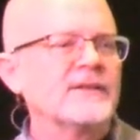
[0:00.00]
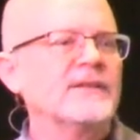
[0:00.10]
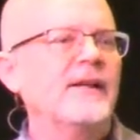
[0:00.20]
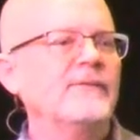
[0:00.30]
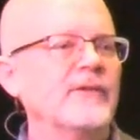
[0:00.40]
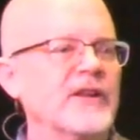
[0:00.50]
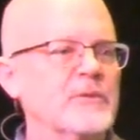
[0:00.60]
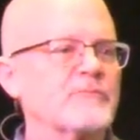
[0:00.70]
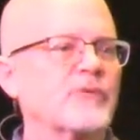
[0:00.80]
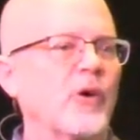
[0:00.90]

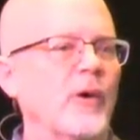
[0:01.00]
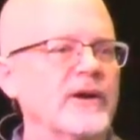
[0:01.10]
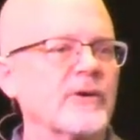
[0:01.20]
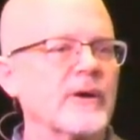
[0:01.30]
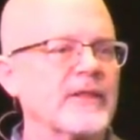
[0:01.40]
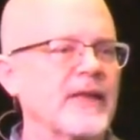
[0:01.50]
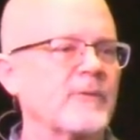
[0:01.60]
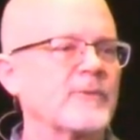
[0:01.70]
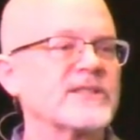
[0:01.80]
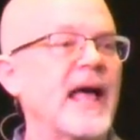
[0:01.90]
lovely embroidery
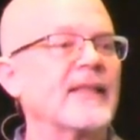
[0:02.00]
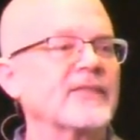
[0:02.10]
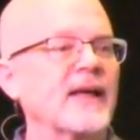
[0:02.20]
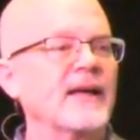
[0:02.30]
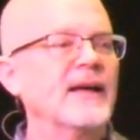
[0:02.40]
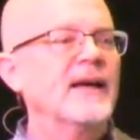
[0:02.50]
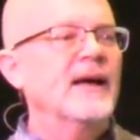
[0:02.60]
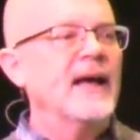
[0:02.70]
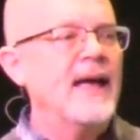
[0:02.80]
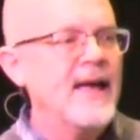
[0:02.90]
that was at the
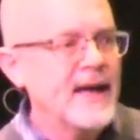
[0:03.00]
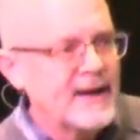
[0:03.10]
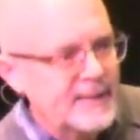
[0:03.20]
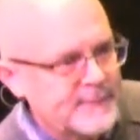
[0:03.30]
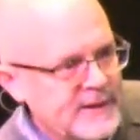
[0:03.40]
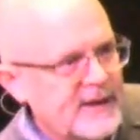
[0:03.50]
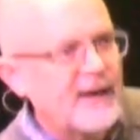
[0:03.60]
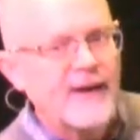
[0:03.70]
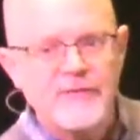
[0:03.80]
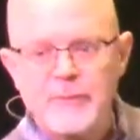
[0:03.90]
hem
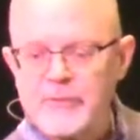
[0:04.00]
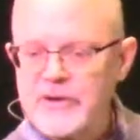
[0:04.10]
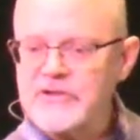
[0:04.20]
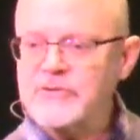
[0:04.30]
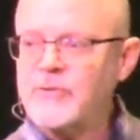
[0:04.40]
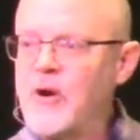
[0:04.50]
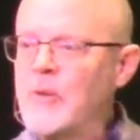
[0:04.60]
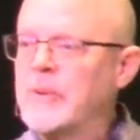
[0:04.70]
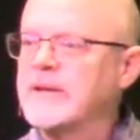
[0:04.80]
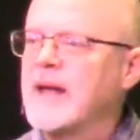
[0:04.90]
of the priest's
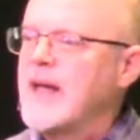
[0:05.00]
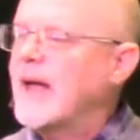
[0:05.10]
robe. And,